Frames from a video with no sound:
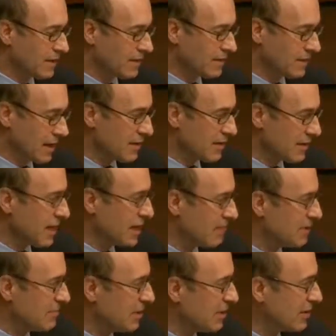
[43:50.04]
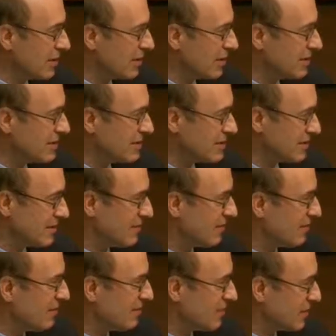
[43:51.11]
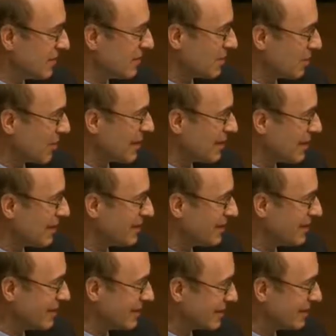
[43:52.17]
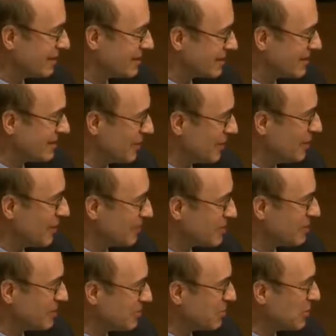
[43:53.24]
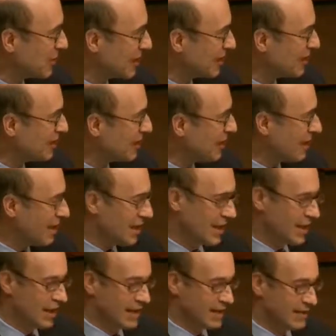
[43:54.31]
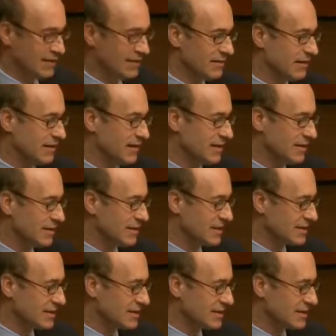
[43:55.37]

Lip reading: the common market is a great idea, at least, you know, up to a point. And to the